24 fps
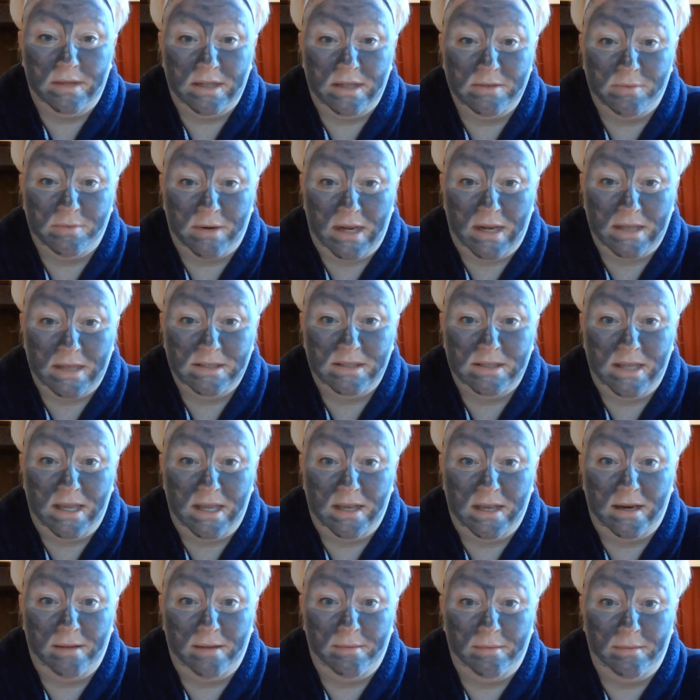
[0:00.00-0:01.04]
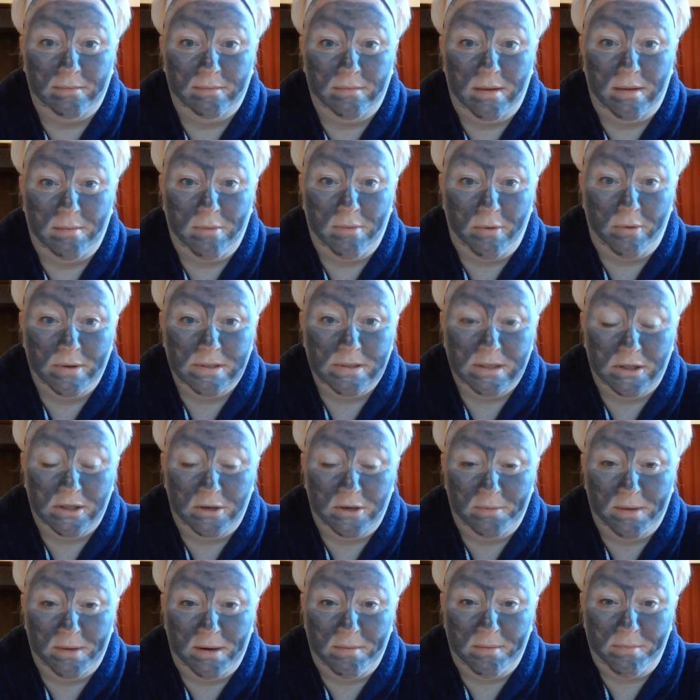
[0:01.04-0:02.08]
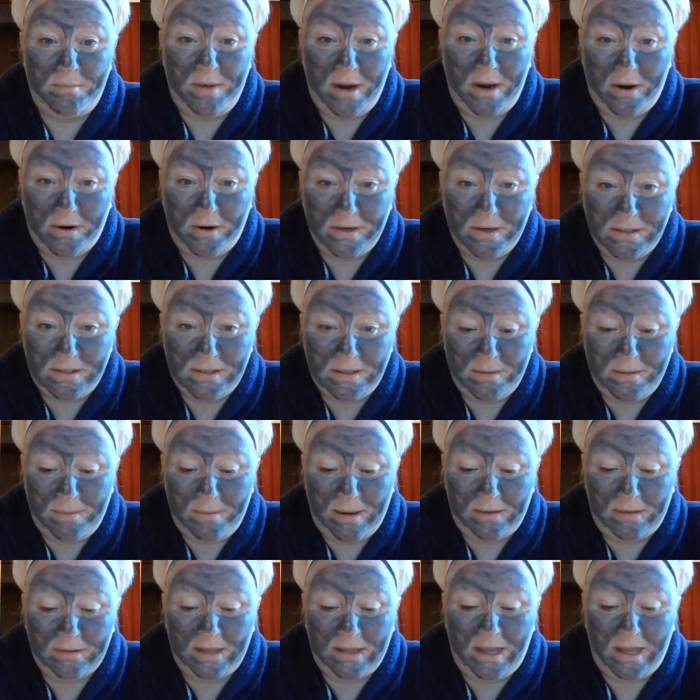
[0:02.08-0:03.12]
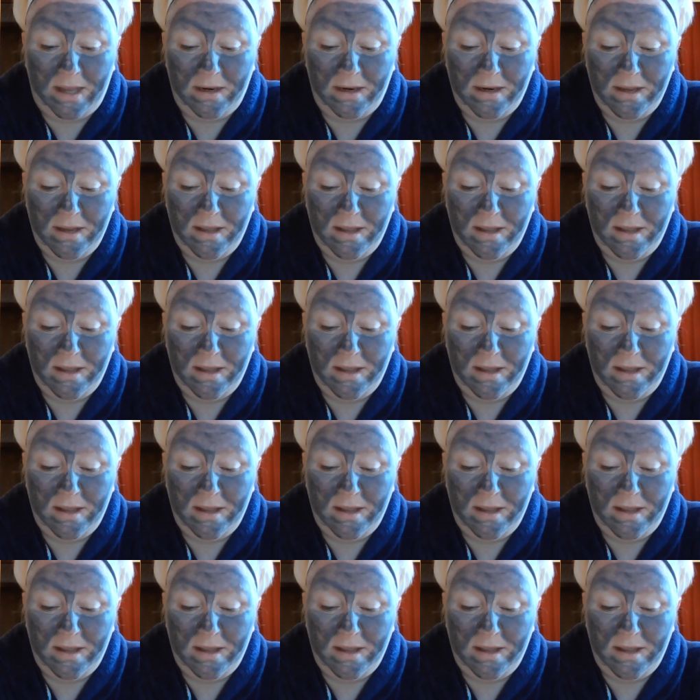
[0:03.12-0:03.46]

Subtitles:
what I see, and I'm always a little bit embarrassed about that.